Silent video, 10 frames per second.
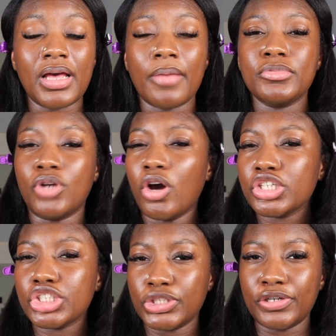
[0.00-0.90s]
I'm
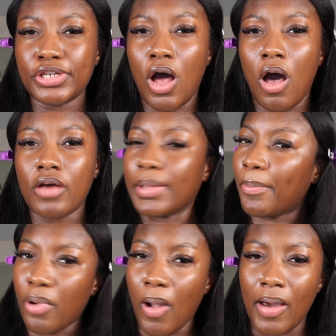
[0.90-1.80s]
gonna show y'all the
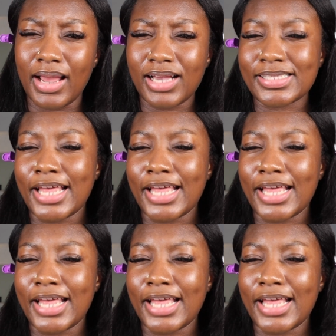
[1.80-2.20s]
products